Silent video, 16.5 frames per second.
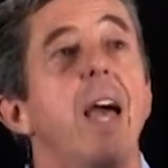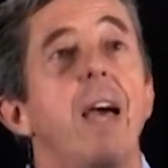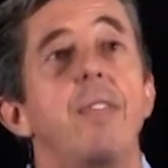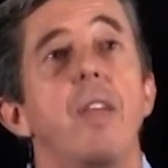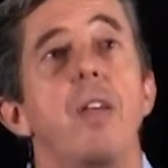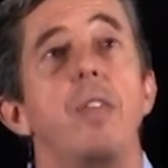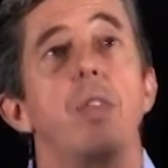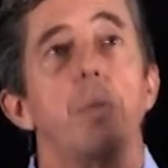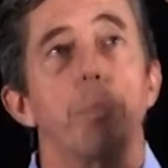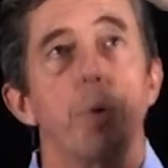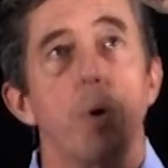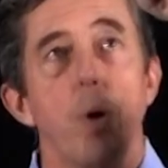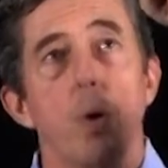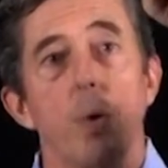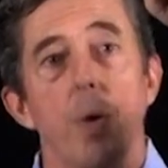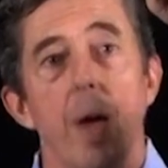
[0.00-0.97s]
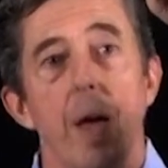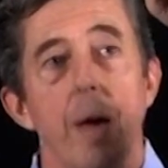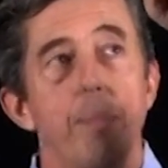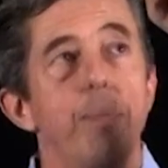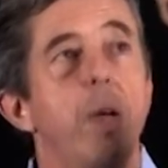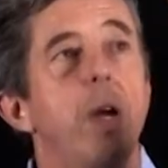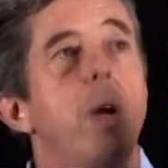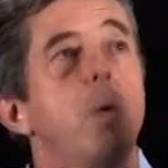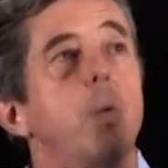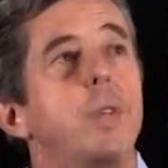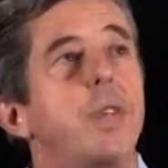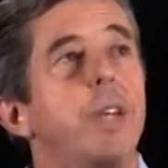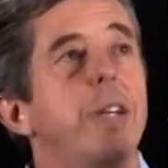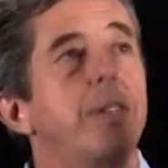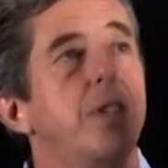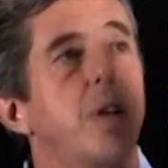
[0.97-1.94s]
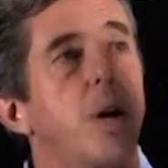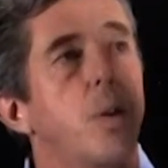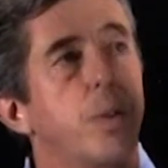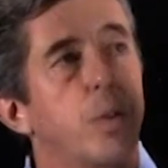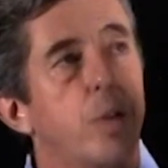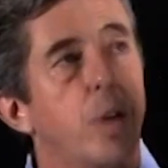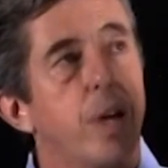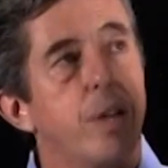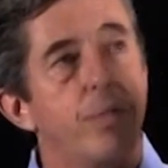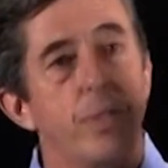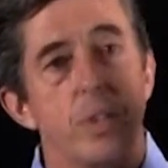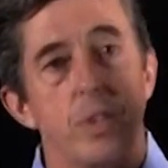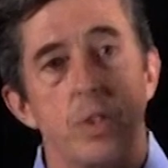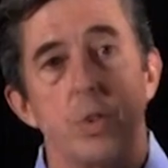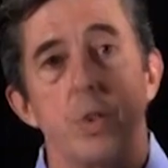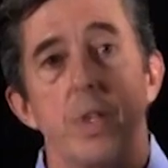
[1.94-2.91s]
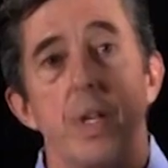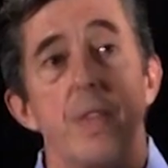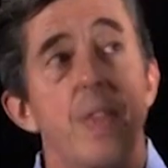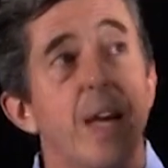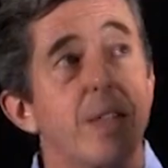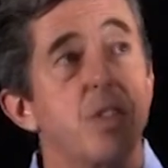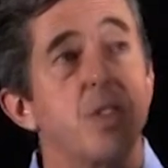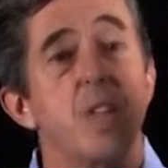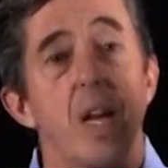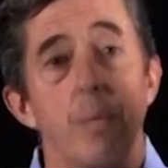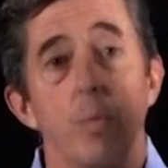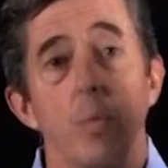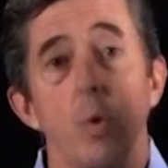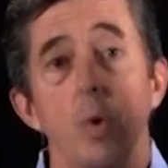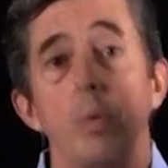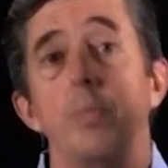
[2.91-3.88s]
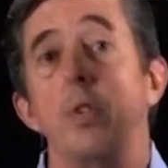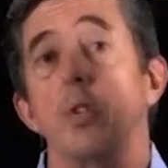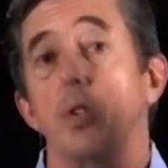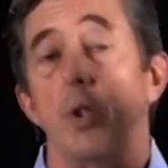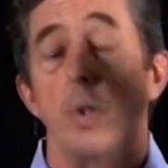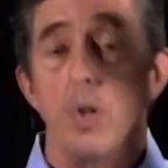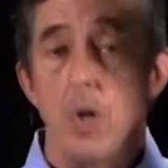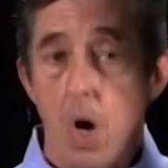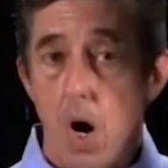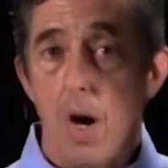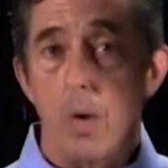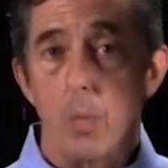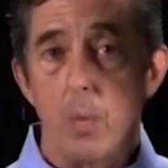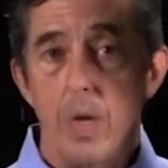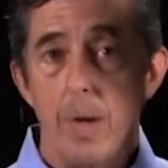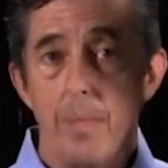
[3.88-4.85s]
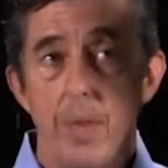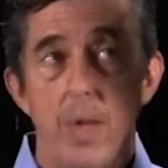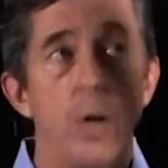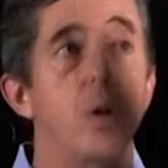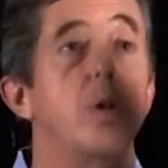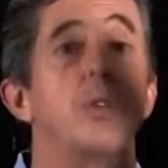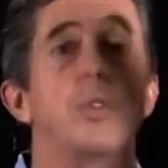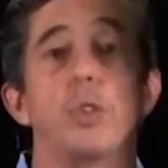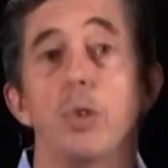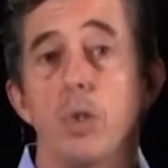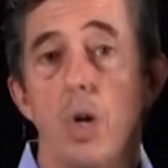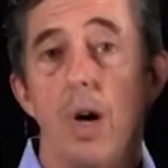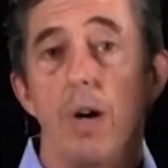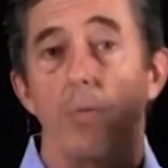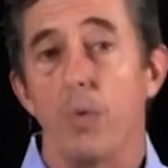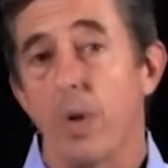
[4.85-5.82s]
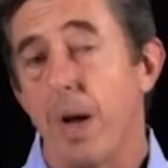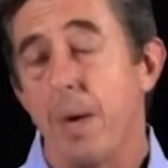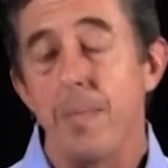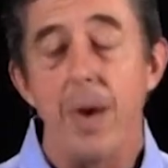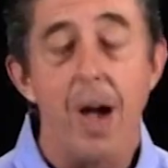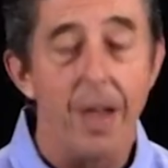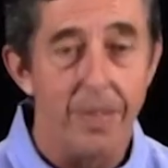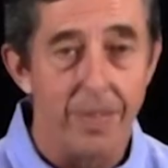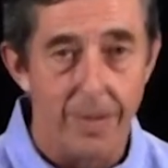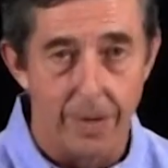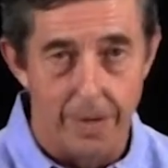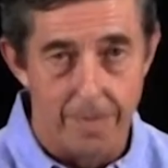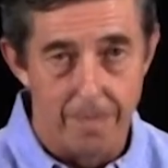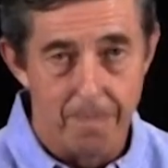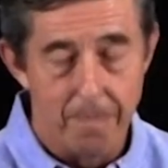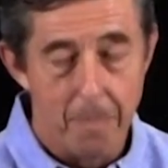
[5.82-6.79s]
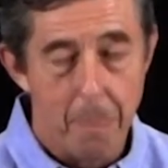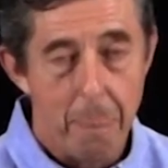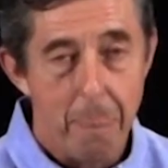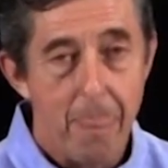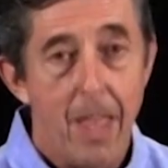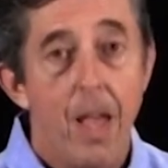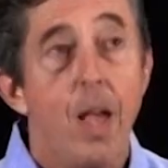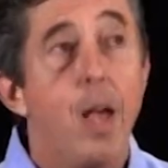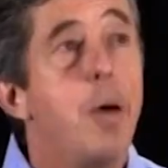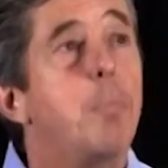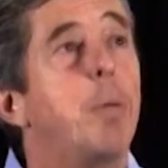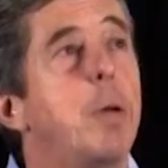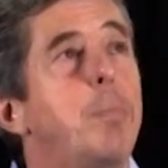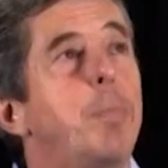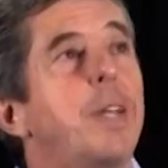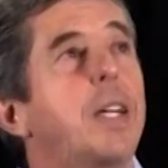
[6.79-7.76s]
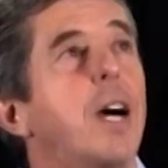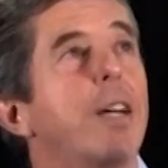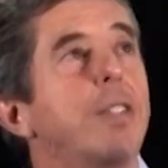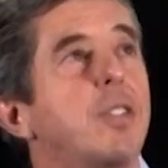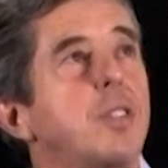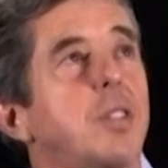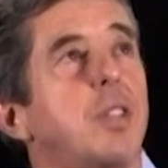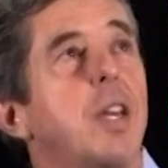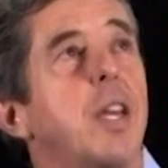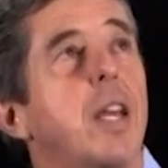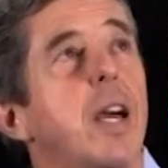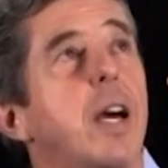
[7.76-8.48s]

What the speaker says: and then the program would then tell the light fixture in that same room to turn on when I'm there or turn off when I'm not there. But because it's